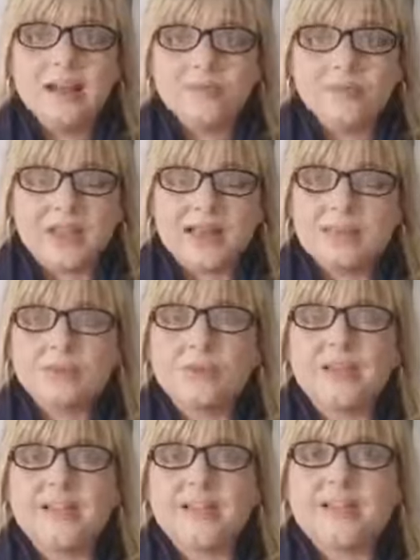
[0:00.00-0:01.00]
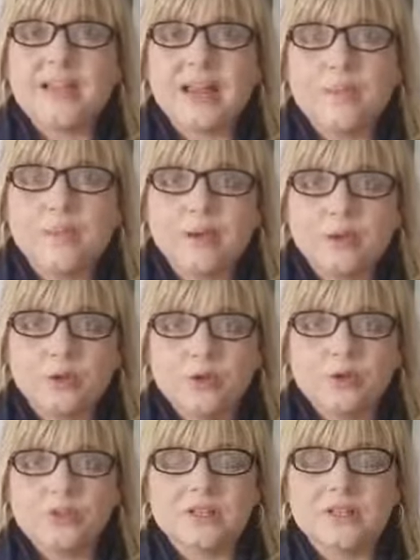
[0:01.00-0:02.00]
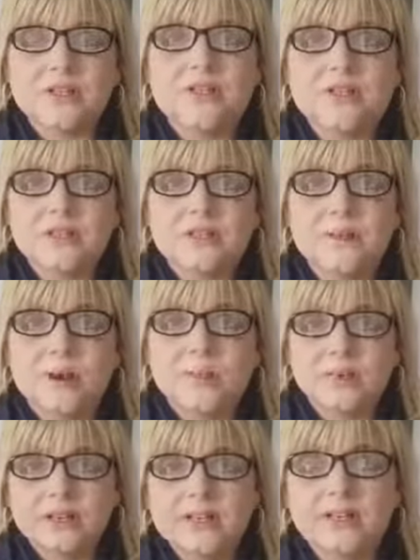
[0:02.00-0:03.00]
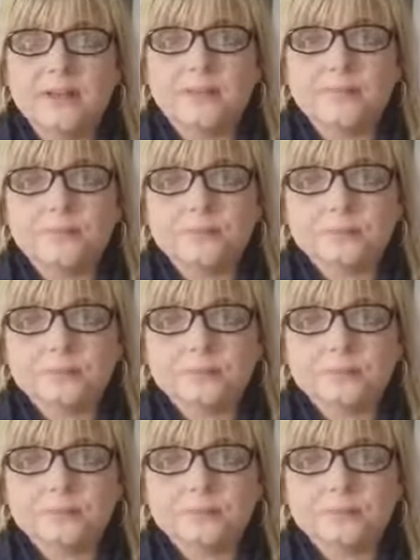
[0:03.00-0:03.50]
They literally take balloons and they fill them up with helium,